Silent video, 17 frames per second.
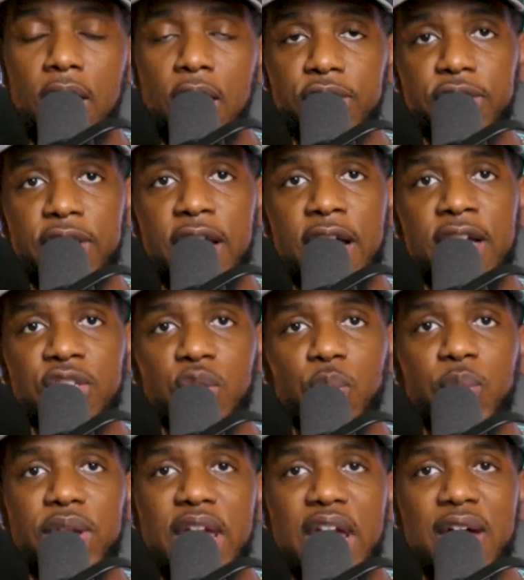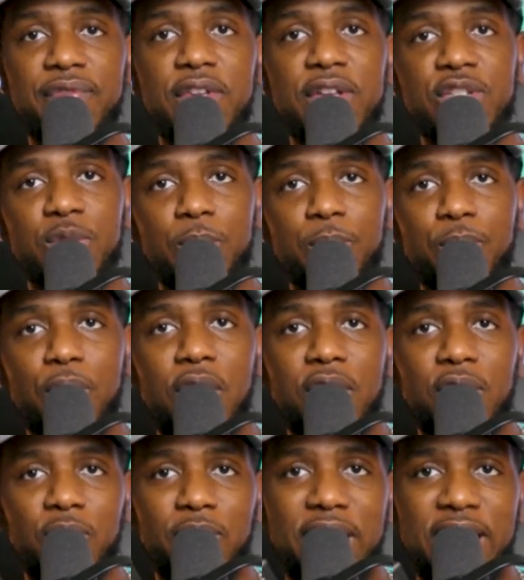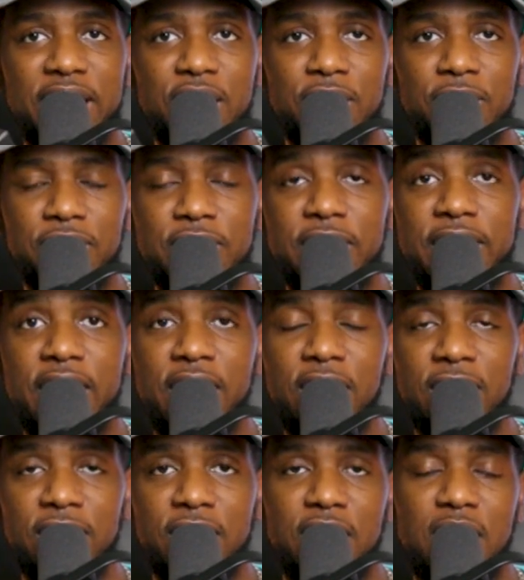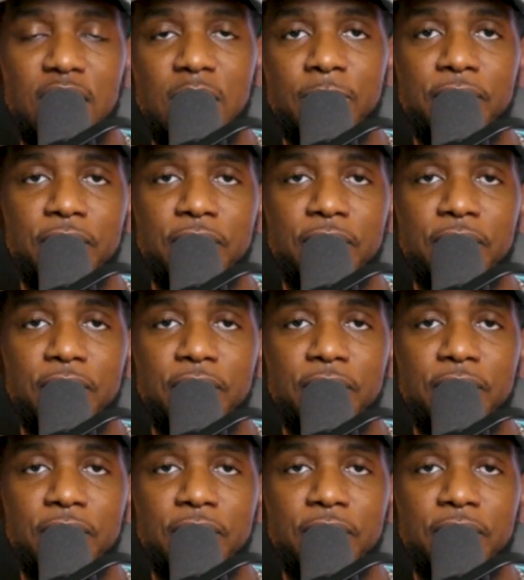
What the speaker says: All right, you guys, so we have this product right here, the Elecom